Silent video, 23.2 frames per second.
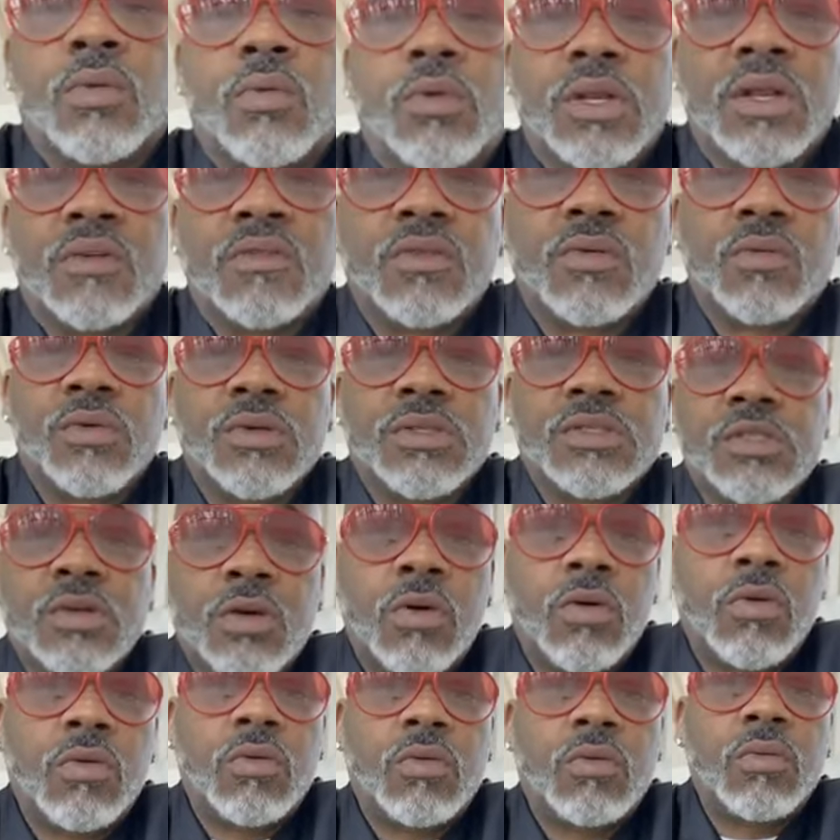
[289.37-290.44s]
when everyone's
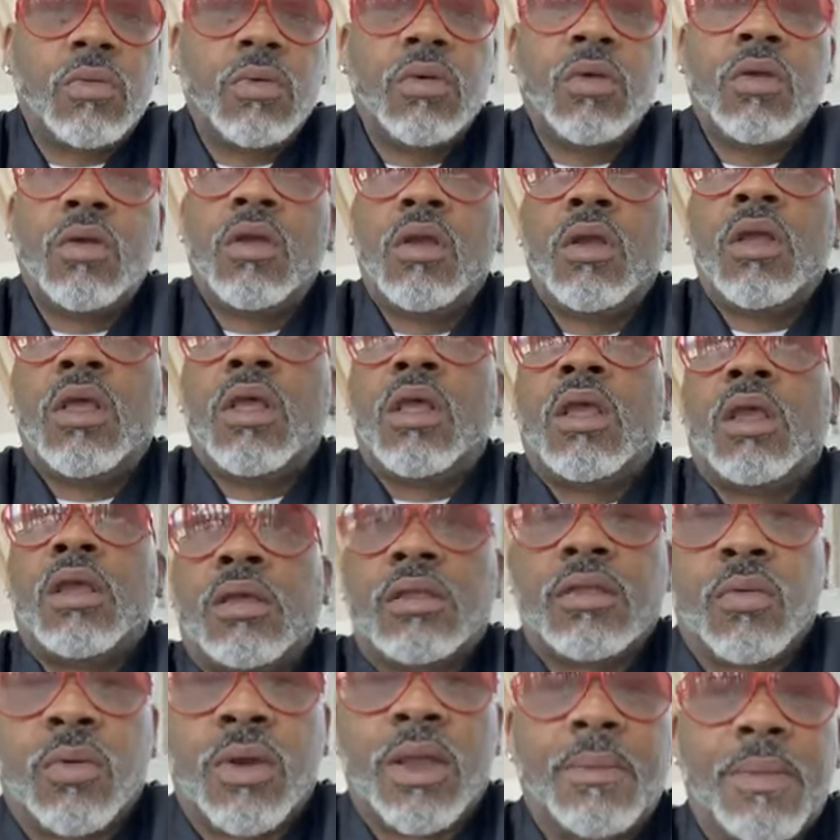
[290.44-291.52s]
home,
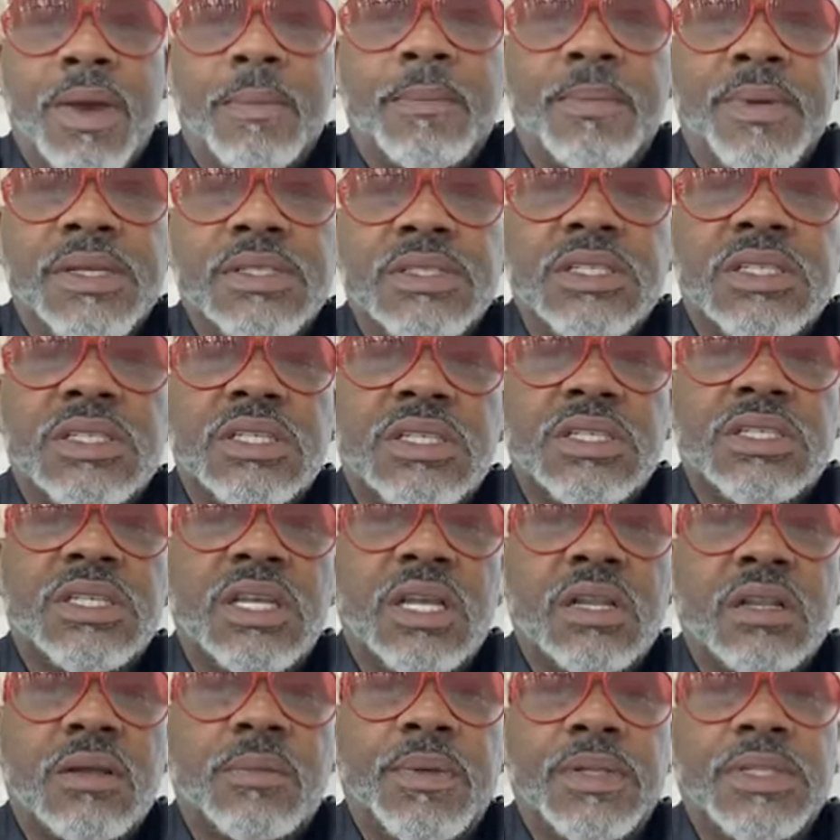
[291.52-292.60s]
the way my business is
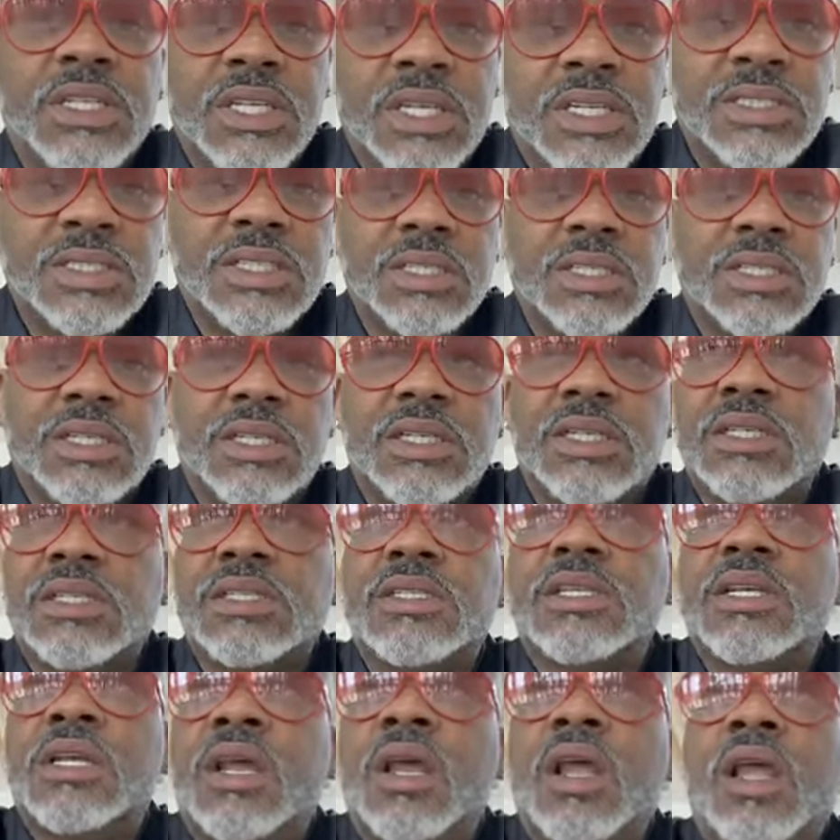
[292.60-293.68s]
set up intentionally is
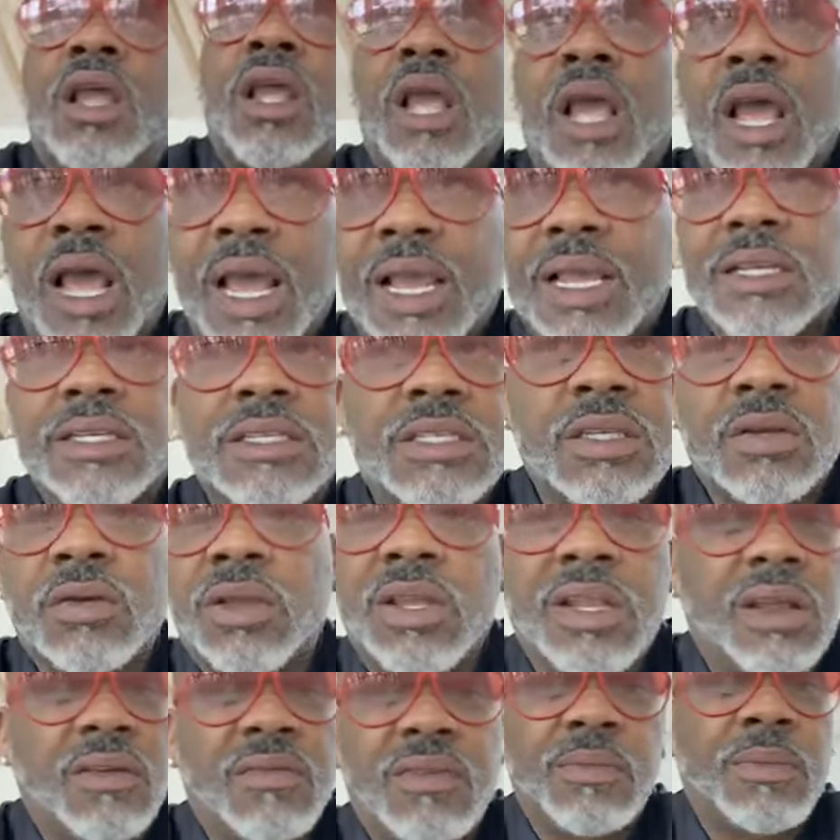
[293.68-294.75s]
I can still hit
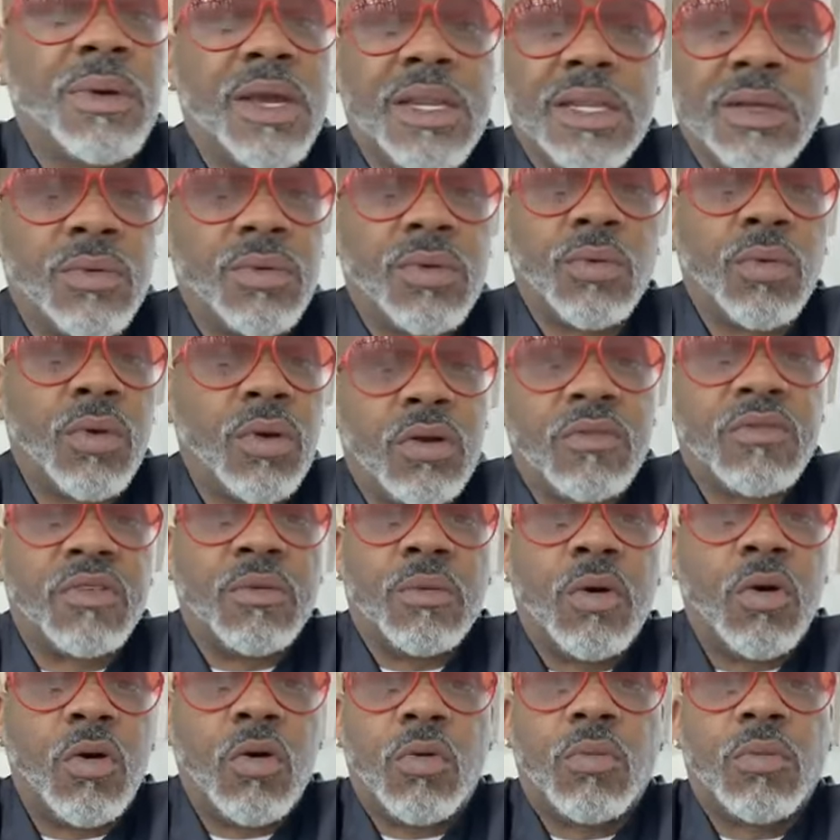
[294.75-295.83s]
everybody with work from
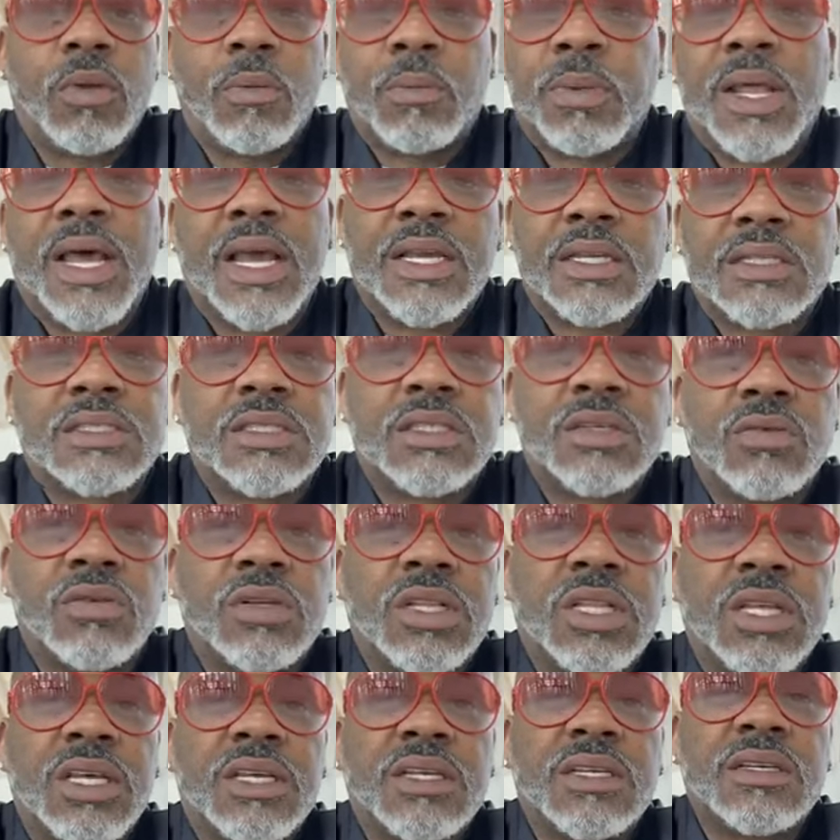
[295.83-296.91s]
home. The block can still
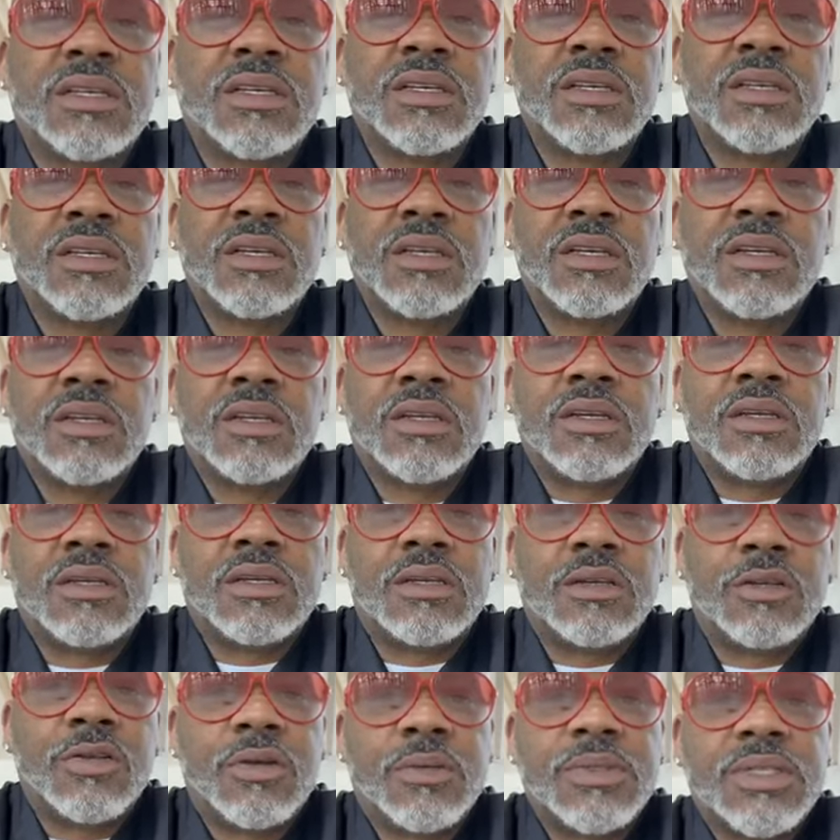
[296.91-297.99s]
click.
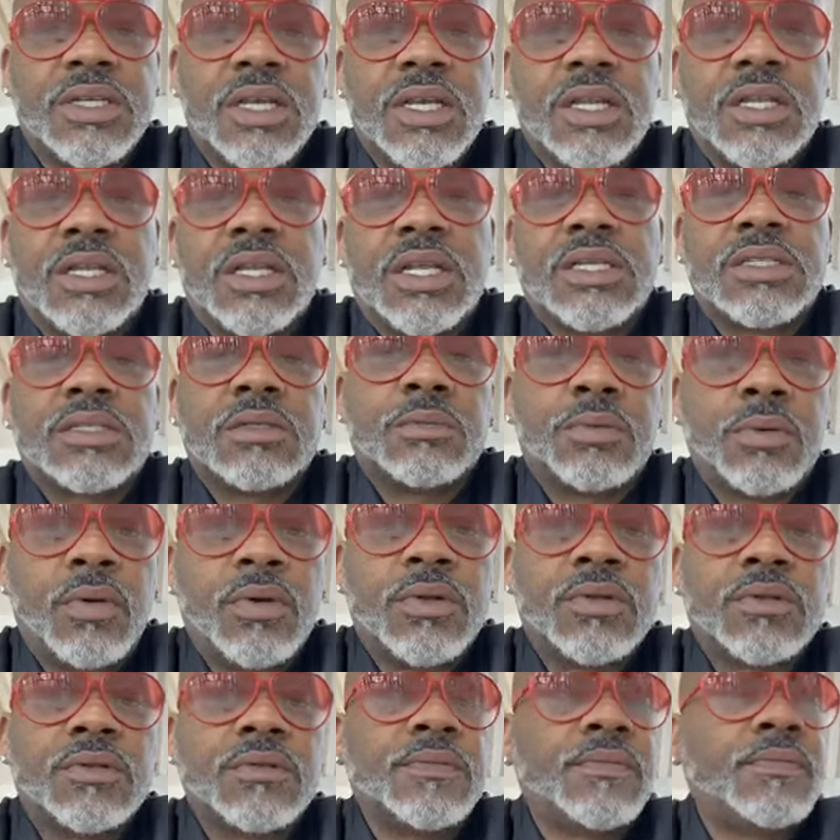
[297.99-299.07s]
You know what I'm saying? And that's important.